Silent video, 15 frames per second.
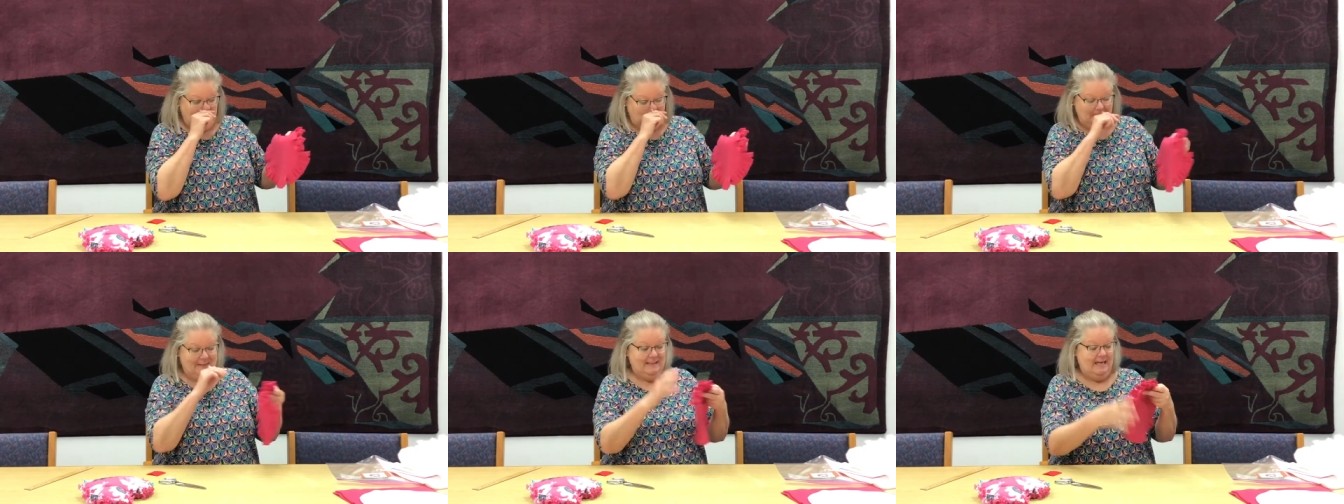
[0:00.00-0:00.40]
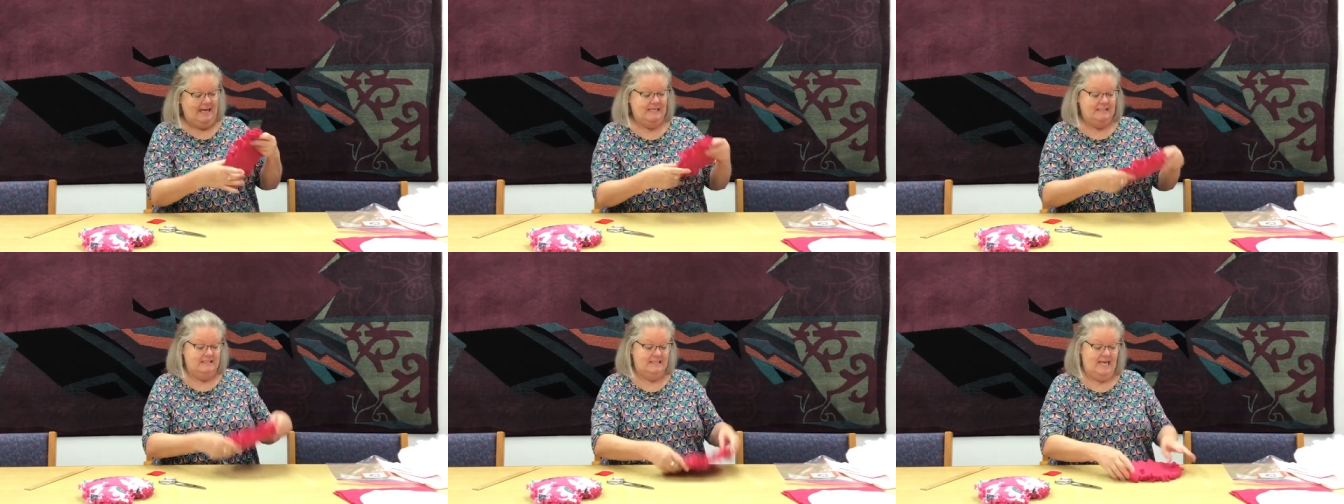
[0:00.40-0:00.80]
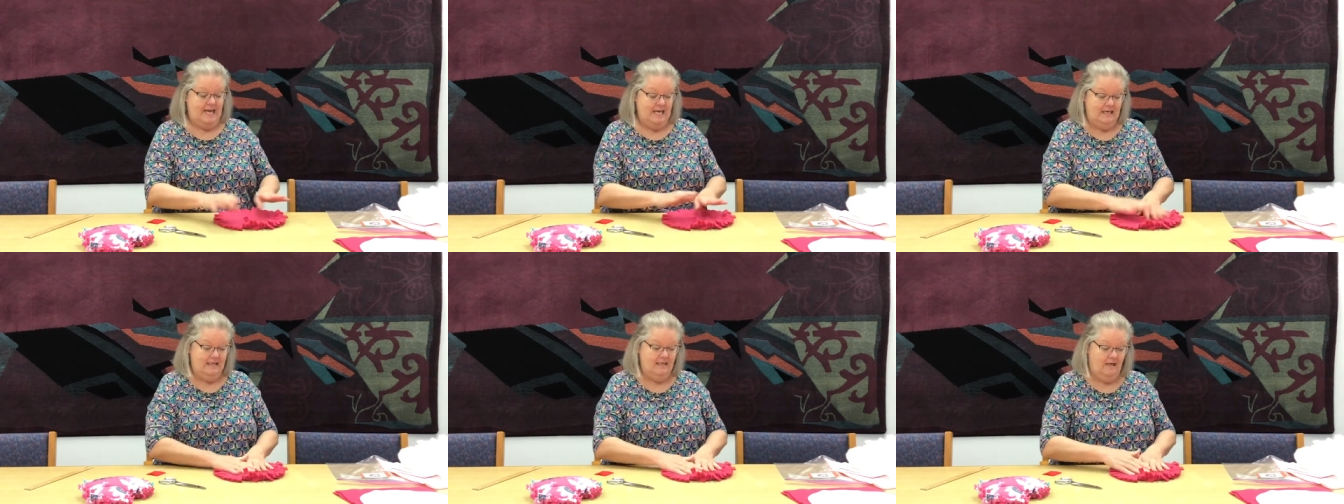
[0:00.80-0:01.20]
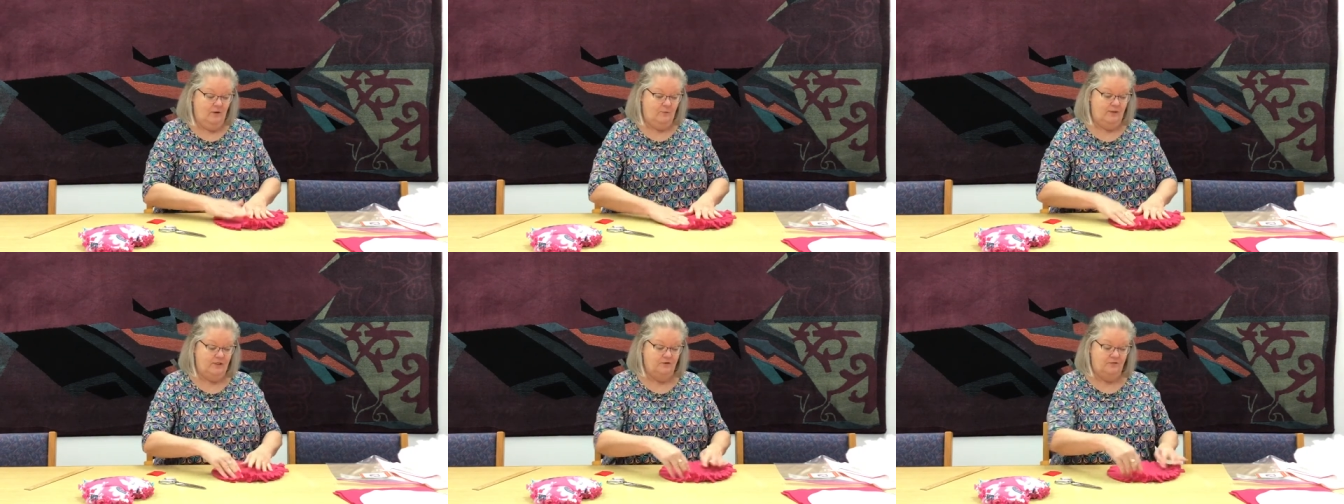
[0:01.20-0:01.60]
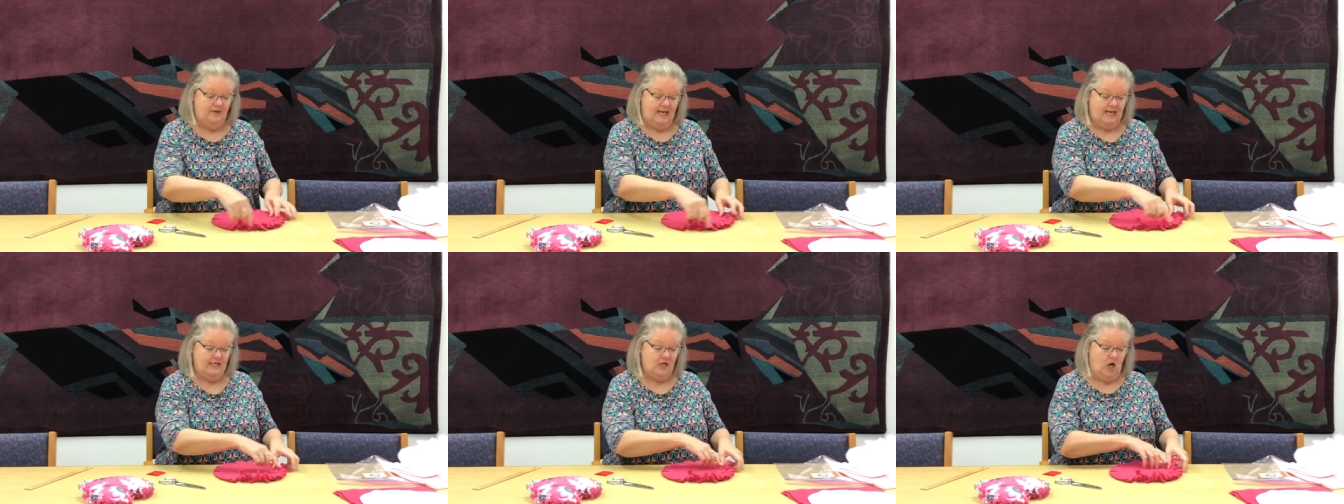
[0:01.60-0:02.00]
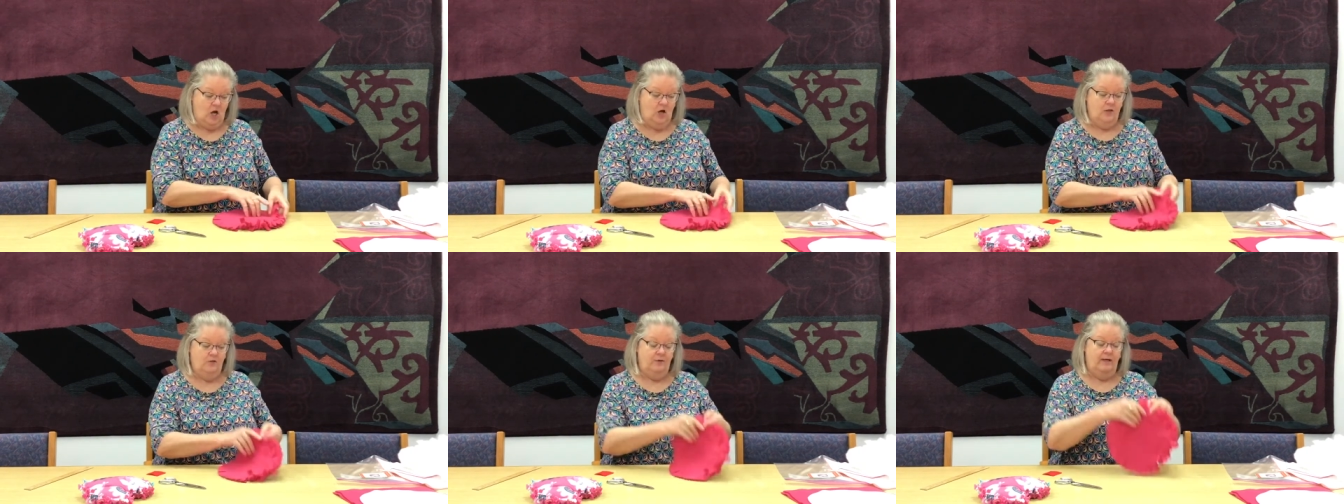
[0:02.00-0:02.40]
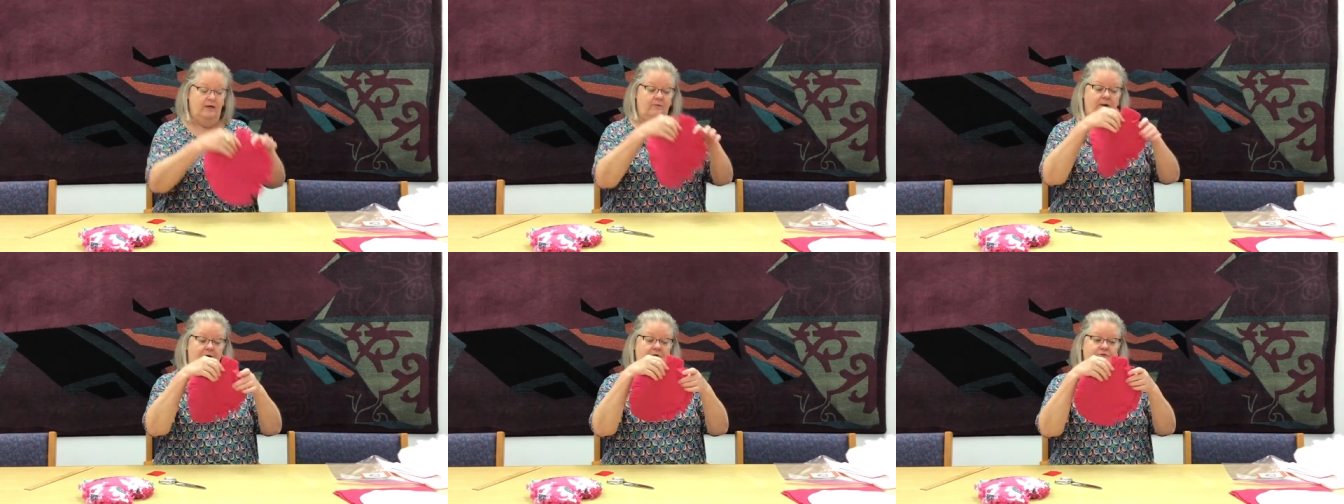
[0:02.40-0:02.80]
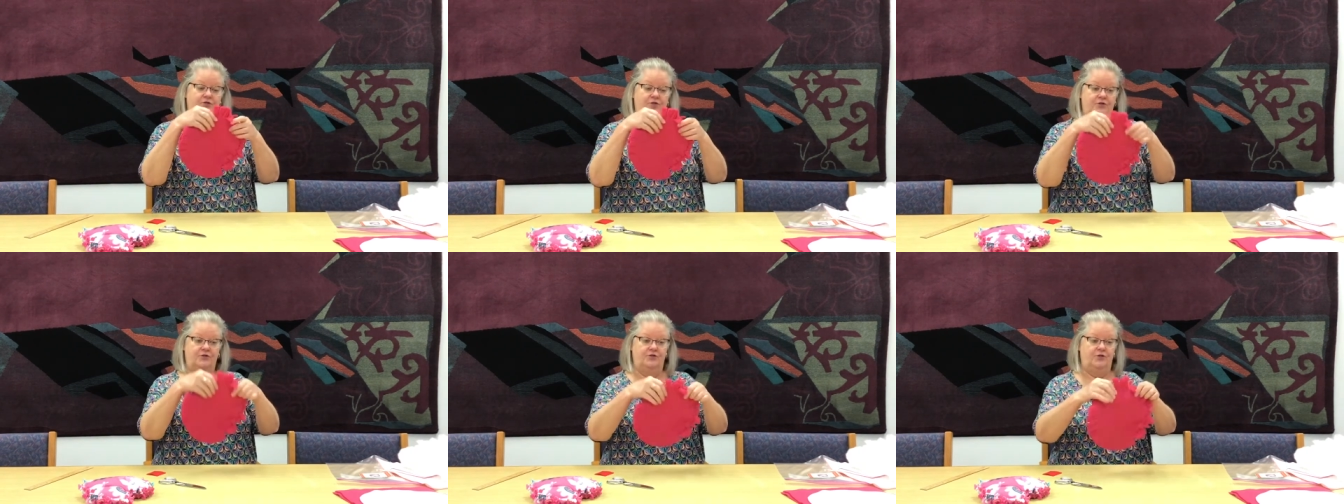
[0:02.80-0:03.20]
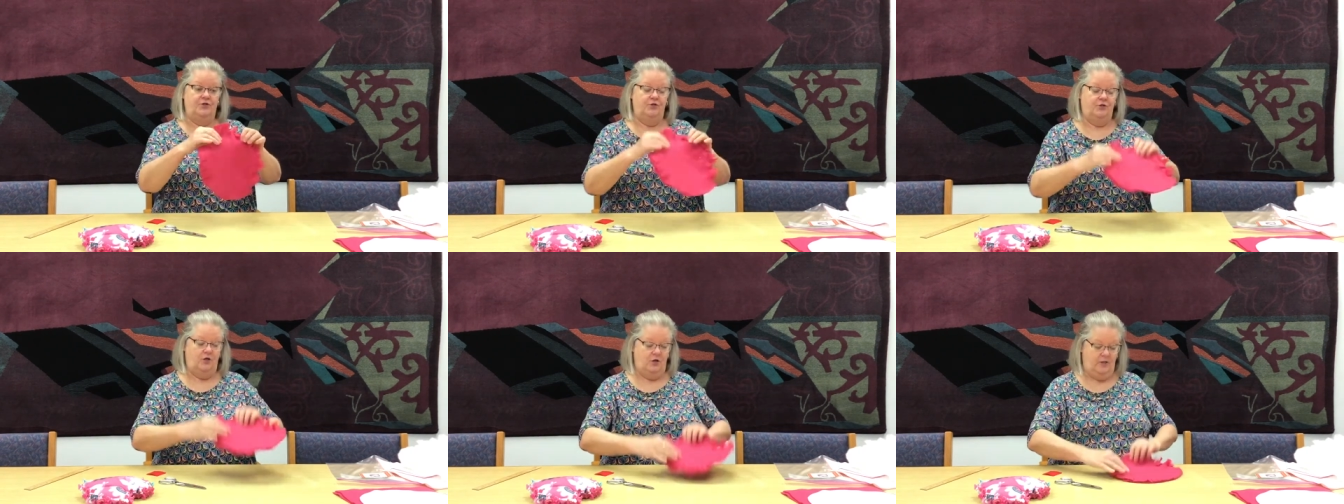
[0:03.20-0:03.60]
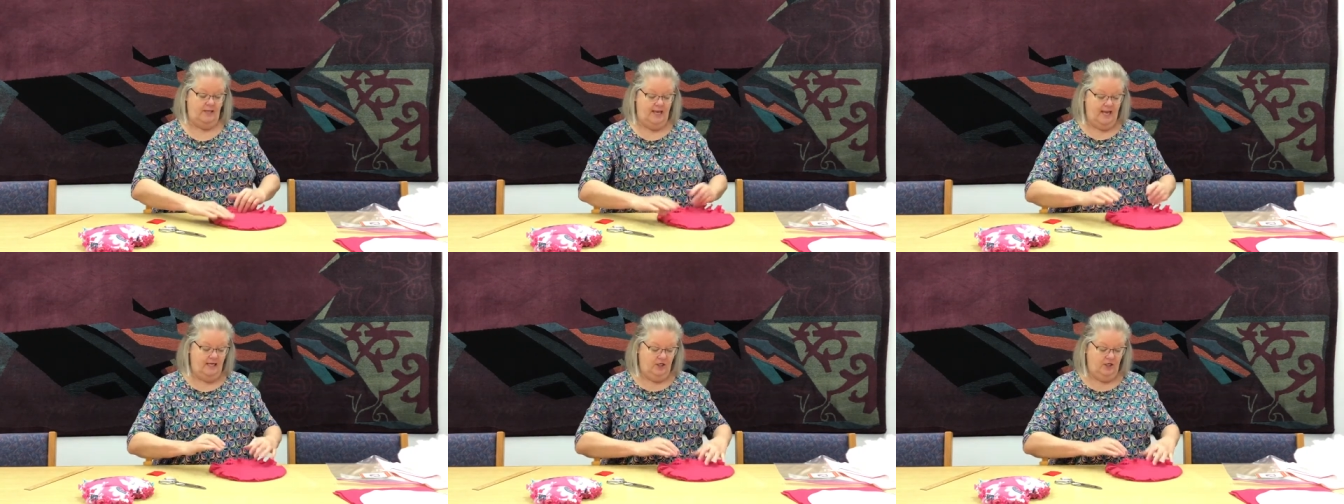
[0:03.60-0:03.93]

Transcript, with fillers: because then when you cut all the way around your circle,